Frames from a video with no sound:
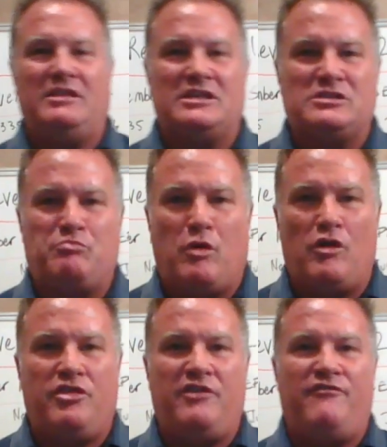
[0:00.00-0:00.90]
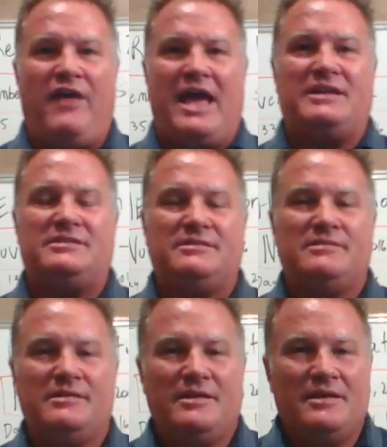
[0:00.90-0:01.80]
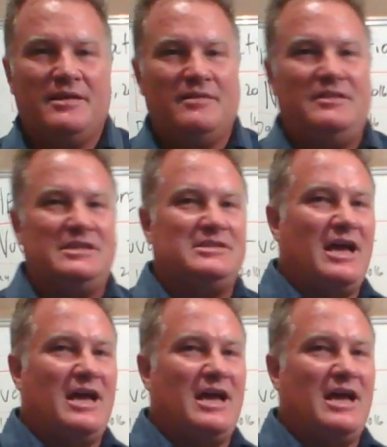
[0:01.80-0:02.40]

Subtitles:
this birth event, this